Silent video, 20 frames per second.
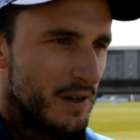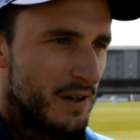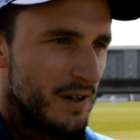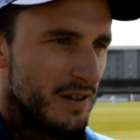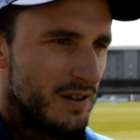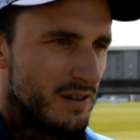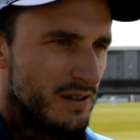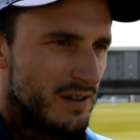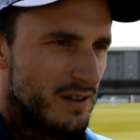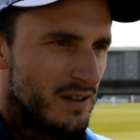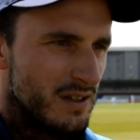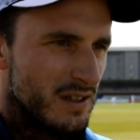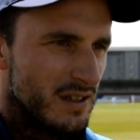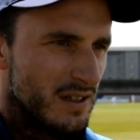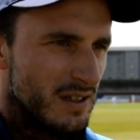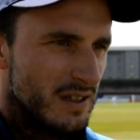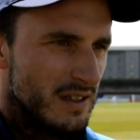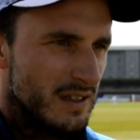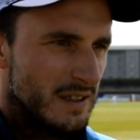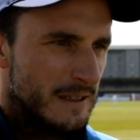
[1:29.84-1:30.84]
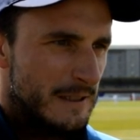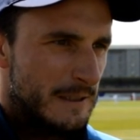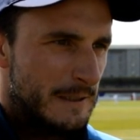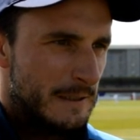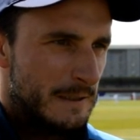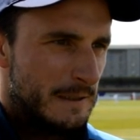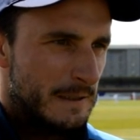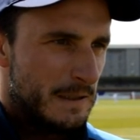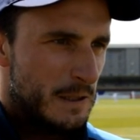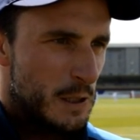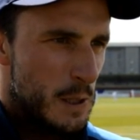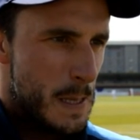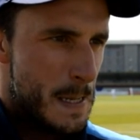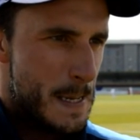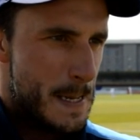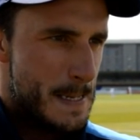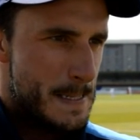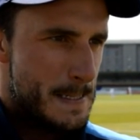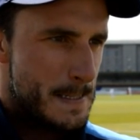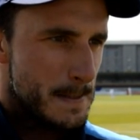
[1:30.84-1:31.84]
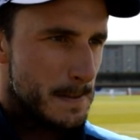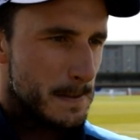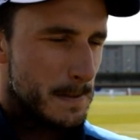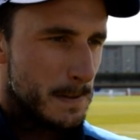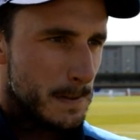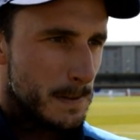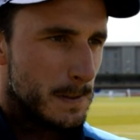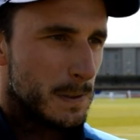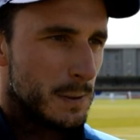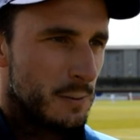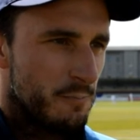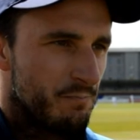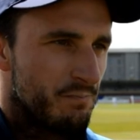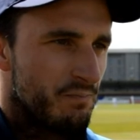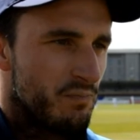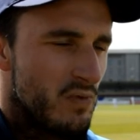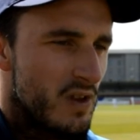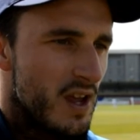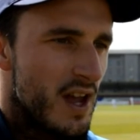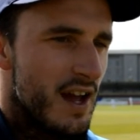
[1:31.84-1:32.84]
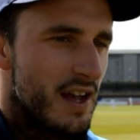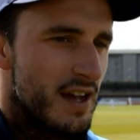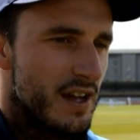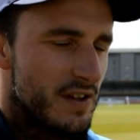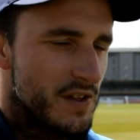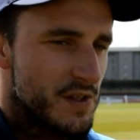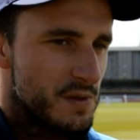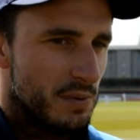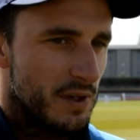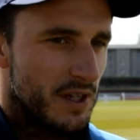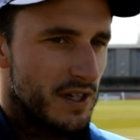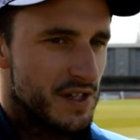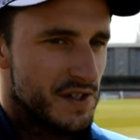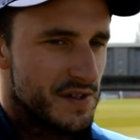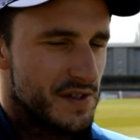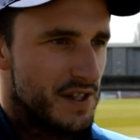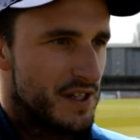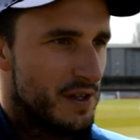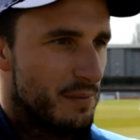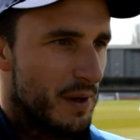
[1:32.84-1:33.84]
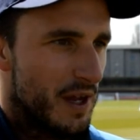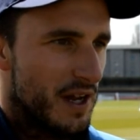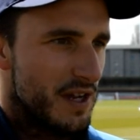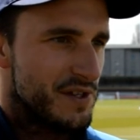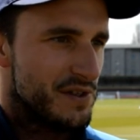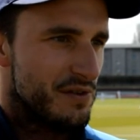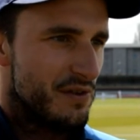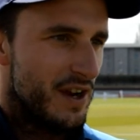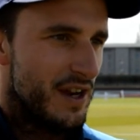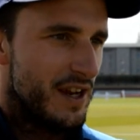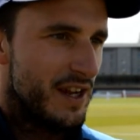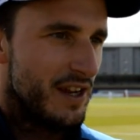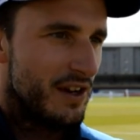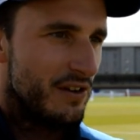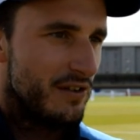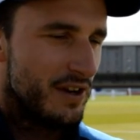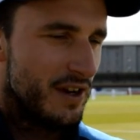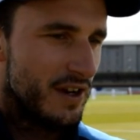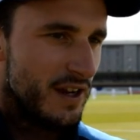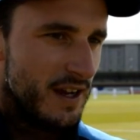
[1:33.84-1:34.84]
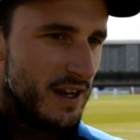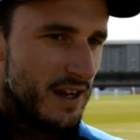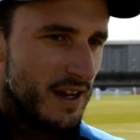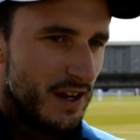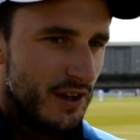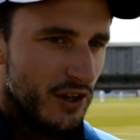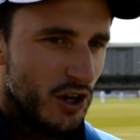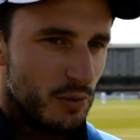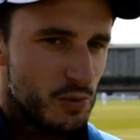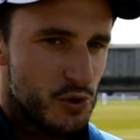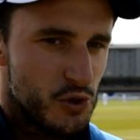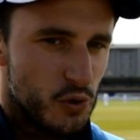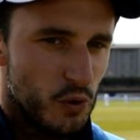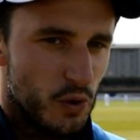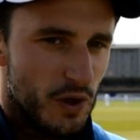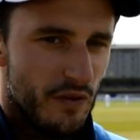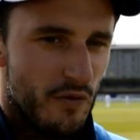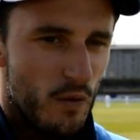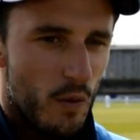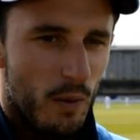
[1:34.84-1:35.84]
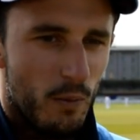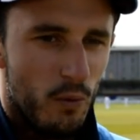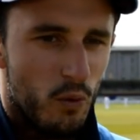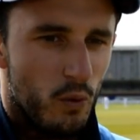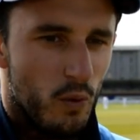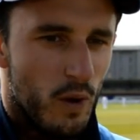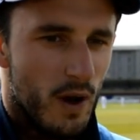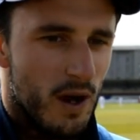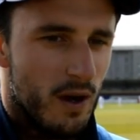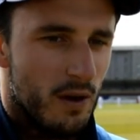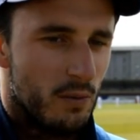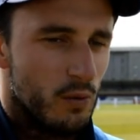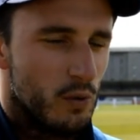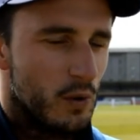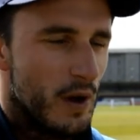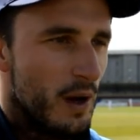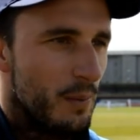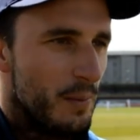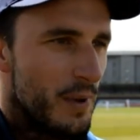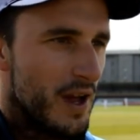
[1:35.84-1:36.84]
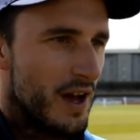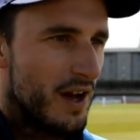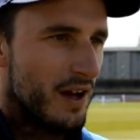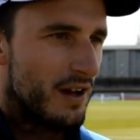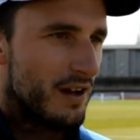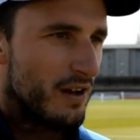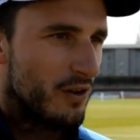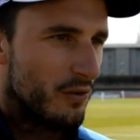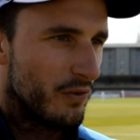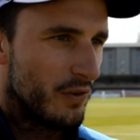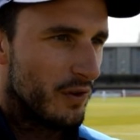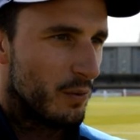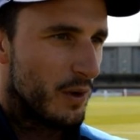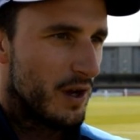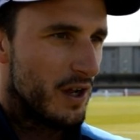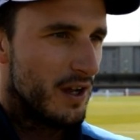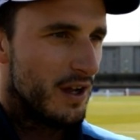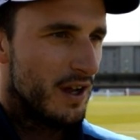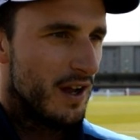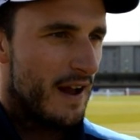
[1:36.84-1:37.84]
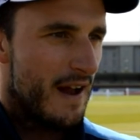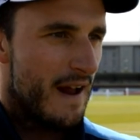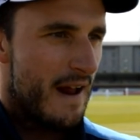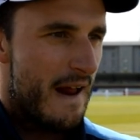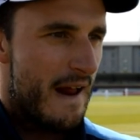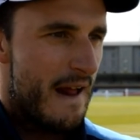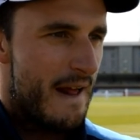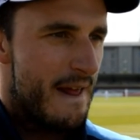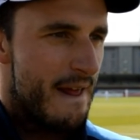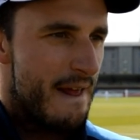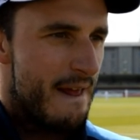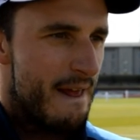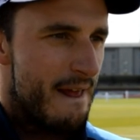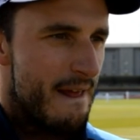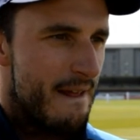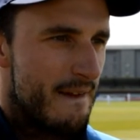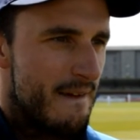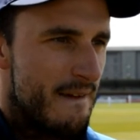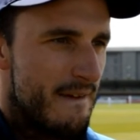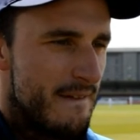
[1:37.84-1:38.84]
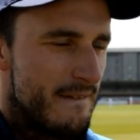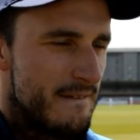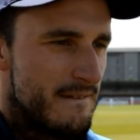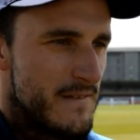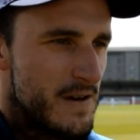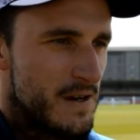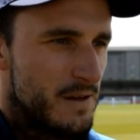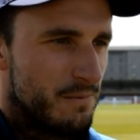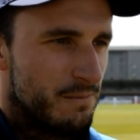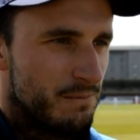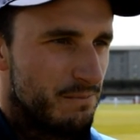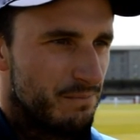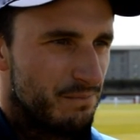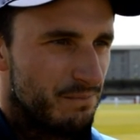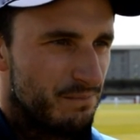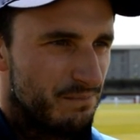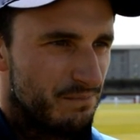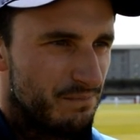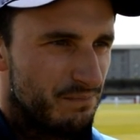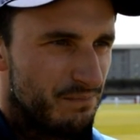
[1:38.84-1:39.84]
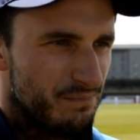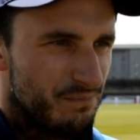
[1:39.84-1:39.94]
So you have help from senior players Wes and Wayne as well yeah, yeah, there's plenty of senior players around here, and you know, I'm sure everyone will uh, will help me out along the way. And then looking forward to the, the T20